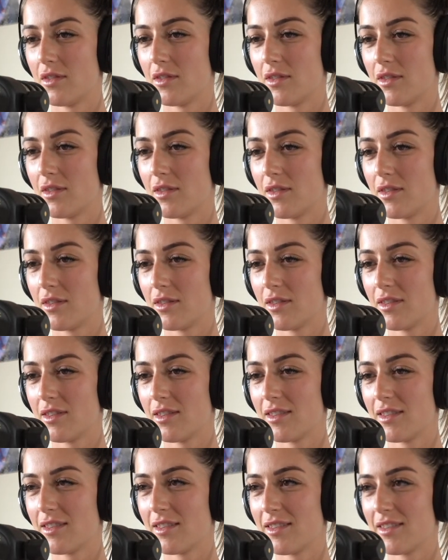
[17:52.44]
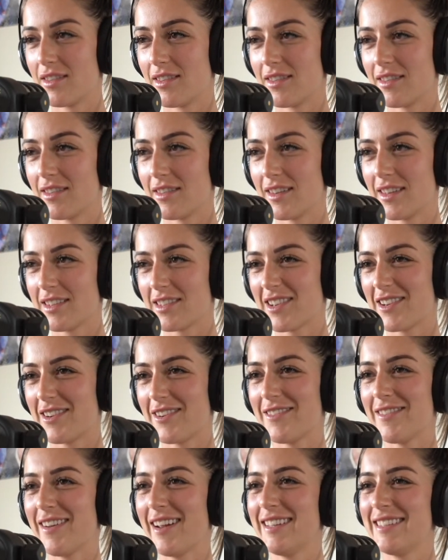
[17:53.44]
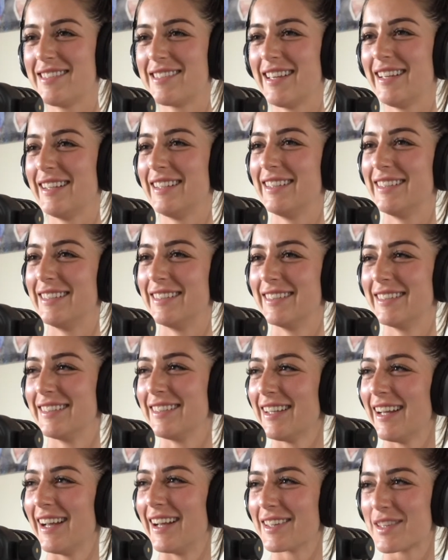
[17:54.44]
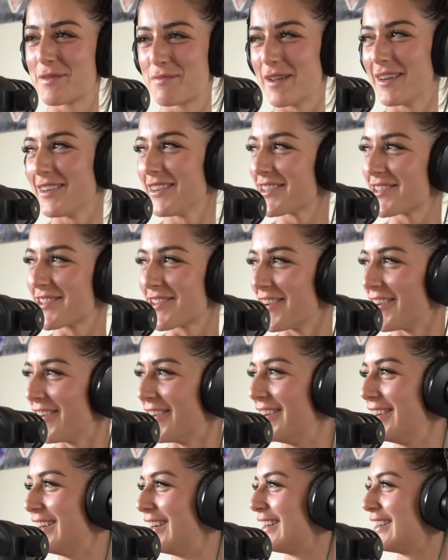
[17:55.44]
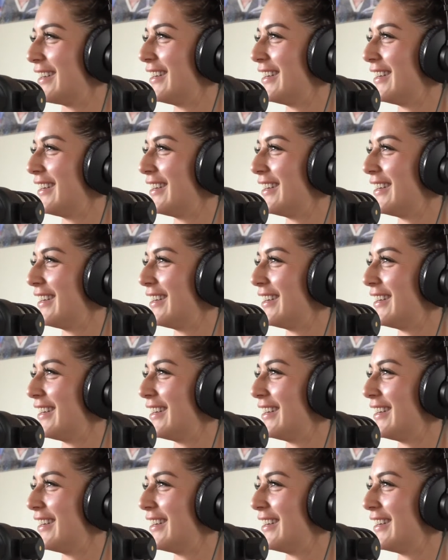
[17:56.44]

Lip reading: So it was actually quite a spiritual practice.